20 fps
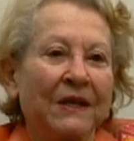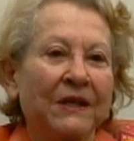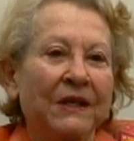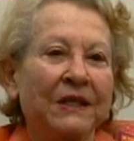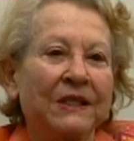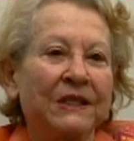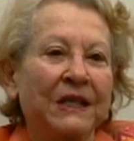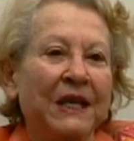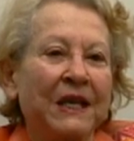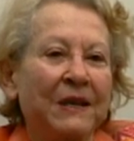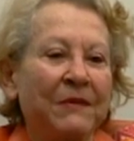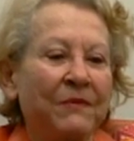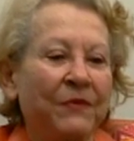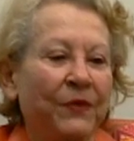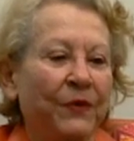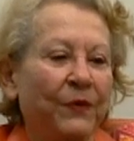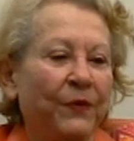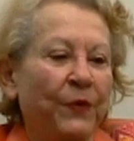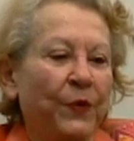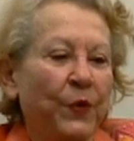Exam
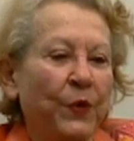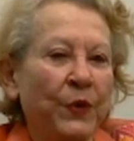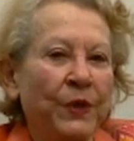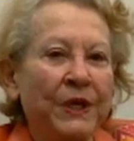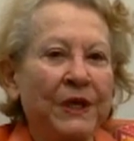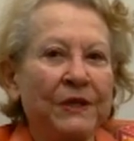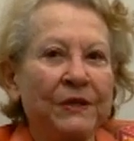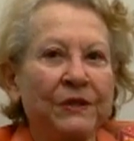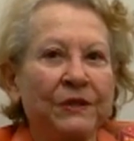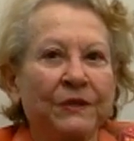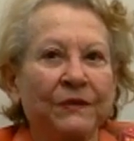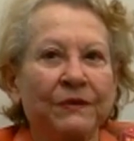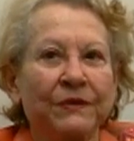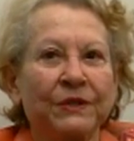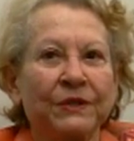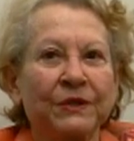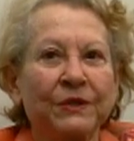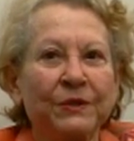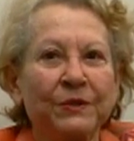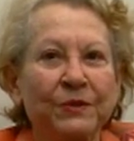for 4 years of
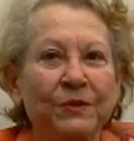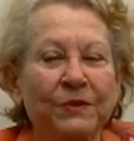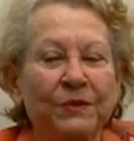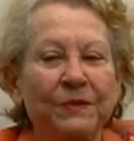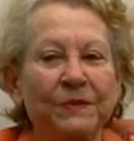school,